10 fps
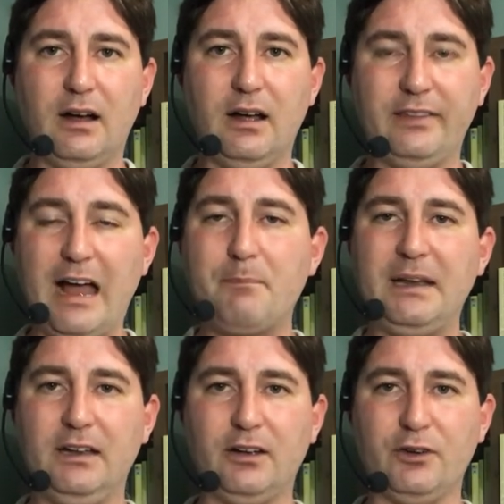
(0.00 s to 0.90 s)
uh, that
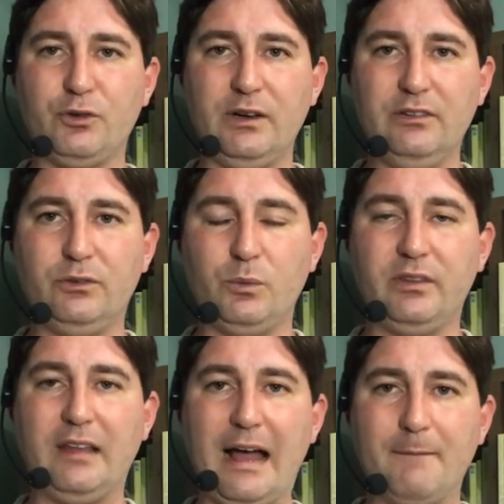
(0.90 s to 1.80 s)
many countries
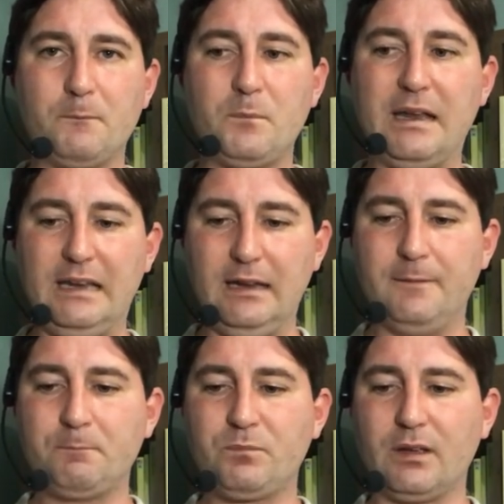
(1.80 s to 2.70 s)
with that
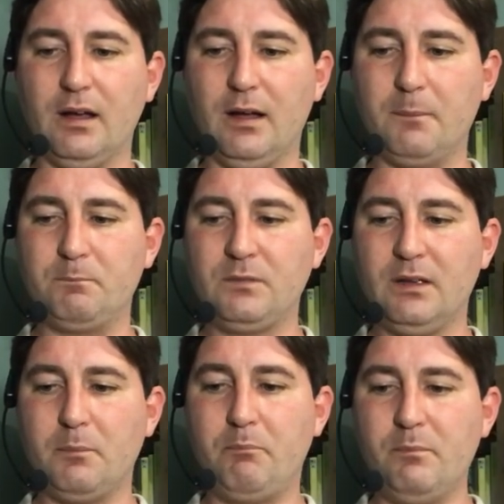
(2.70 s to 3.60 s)
many um,
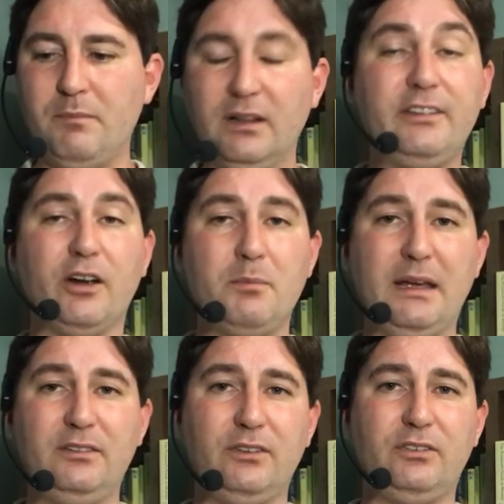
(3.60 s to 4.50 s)
military
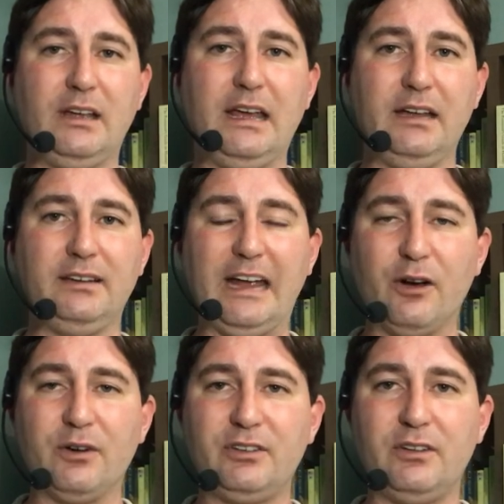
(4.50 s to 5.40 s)
bases and
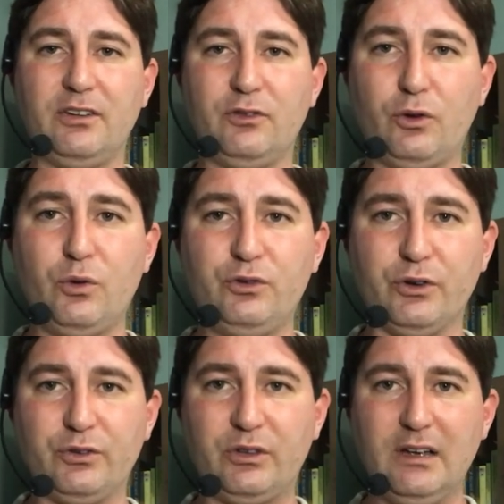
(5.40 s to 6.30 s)
garrisons and
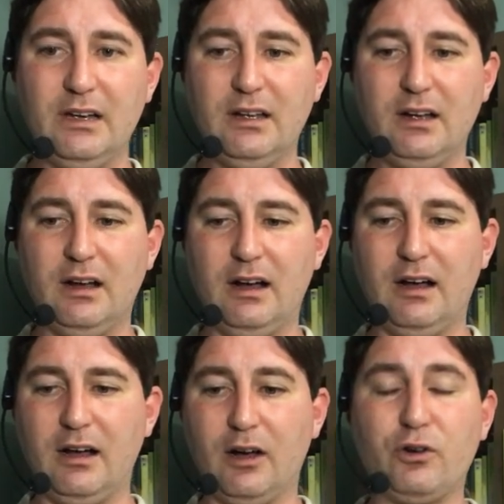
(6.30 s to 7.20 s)
soldiers
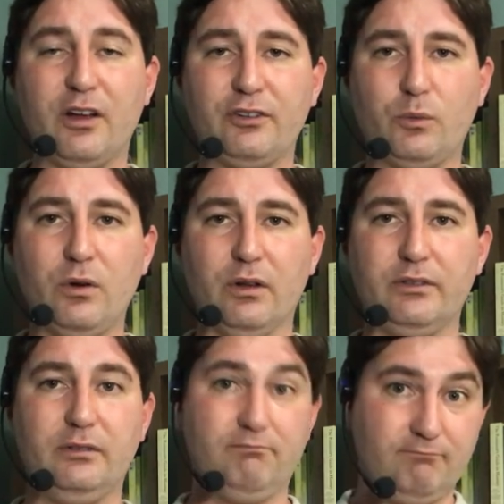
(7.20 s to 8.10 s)
uh, across the
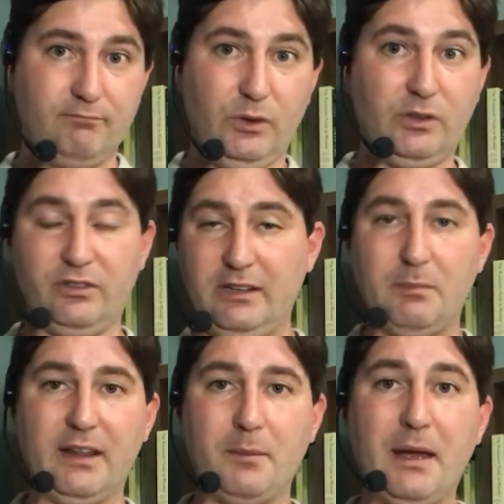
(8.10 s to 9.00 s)
world. You can see
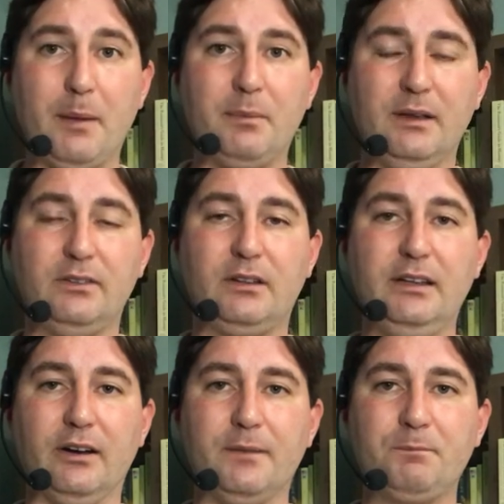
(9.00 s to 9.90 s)
by the map; it's
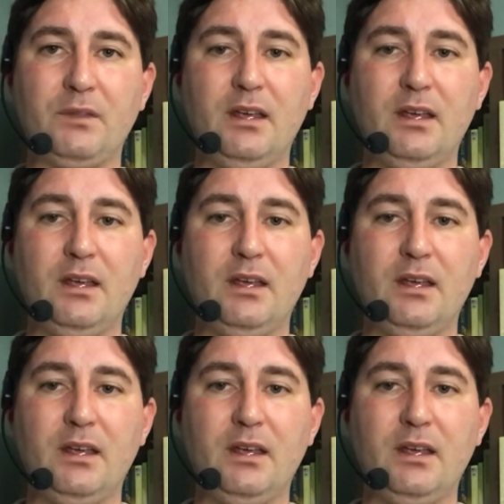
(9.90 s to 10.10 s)
clear.